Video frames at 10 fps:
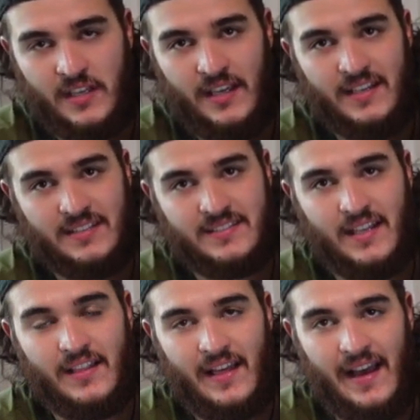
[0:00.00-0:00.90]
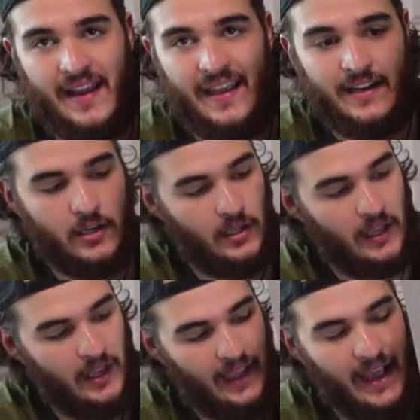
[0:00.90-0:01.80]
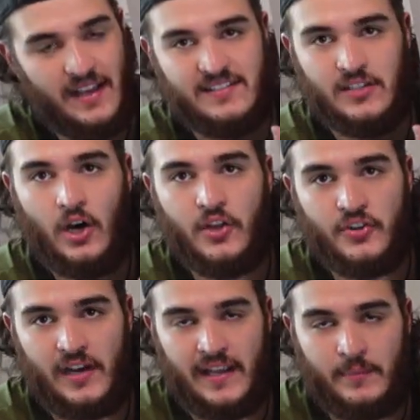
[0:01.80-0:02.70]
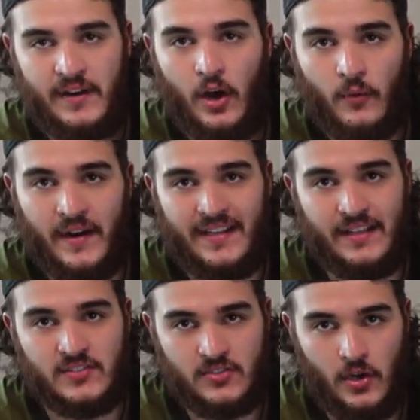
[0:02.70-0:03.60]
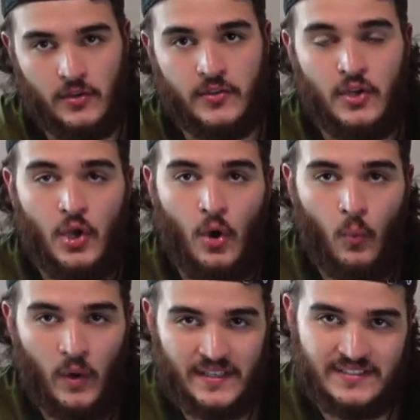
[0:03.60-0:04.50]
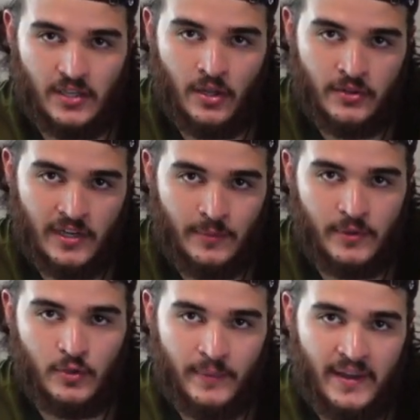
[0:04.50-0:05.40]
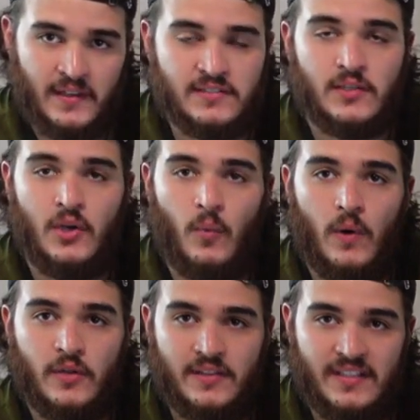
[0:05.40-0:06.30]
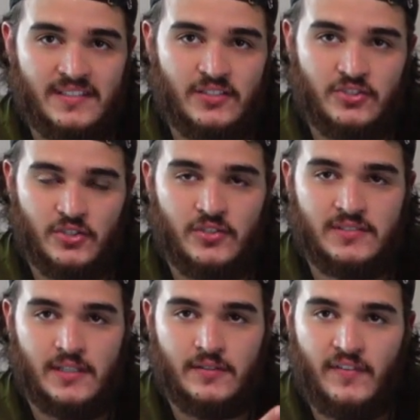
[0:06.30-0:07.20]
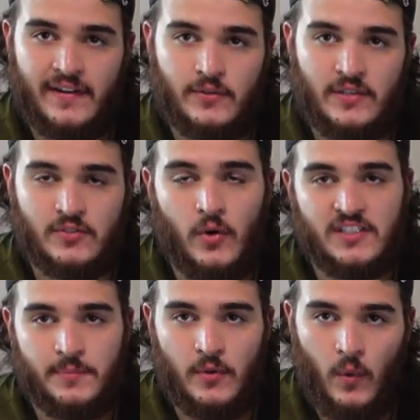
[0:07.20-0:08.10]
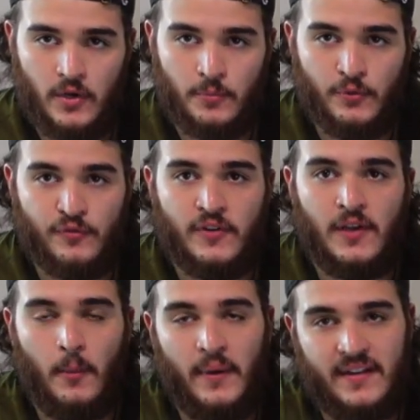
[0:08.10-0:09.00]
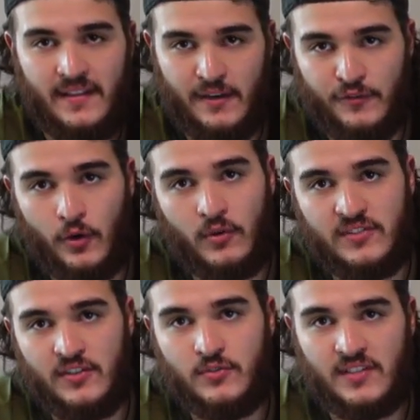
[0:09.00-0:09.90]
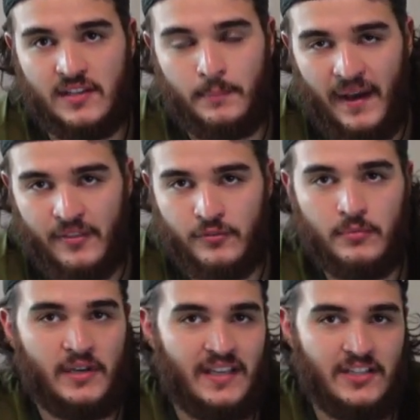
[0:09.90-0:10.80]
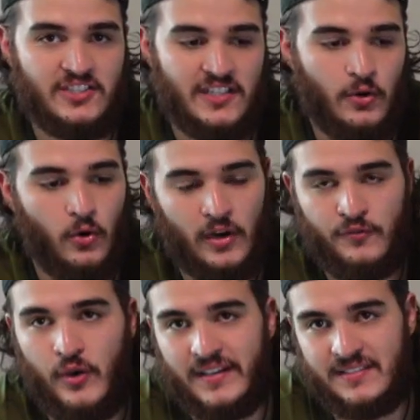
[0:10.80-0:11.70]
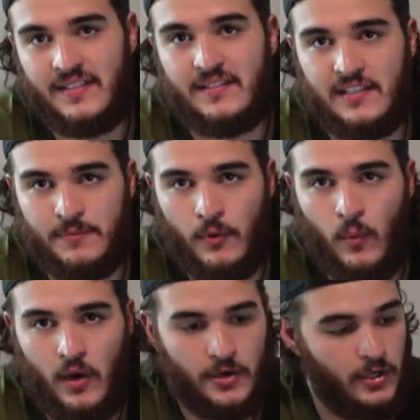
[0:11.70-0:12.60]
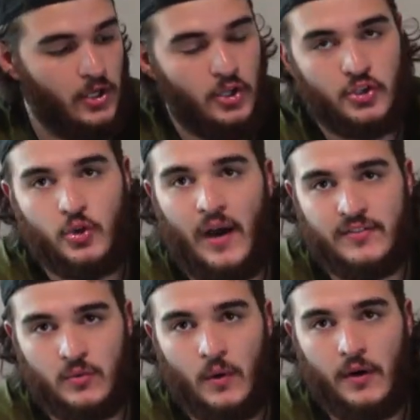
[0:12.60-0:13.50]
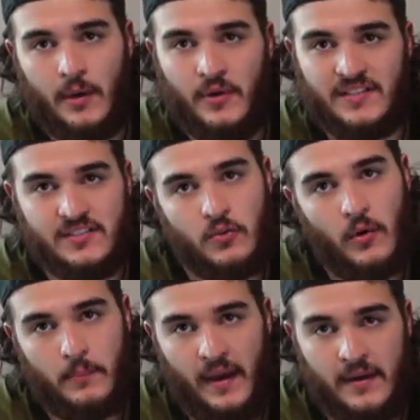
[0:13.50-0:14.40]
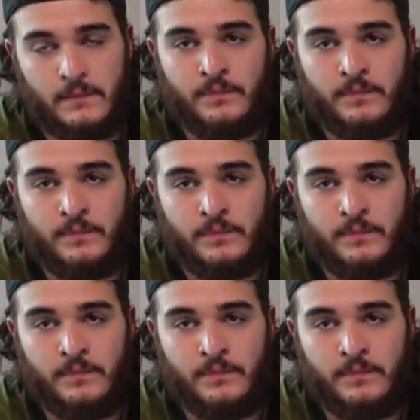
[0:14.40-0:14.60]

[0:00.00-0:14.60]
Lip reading: it is that it has the underlayment already installed. What is the underlayment, you may ask? Well, this ensures that the vinyl is going to be waterproof, meaning that if you're going to use it in the bathroom, a kitchen, or if you accidentally spill water, you don't have to worry about these going bad.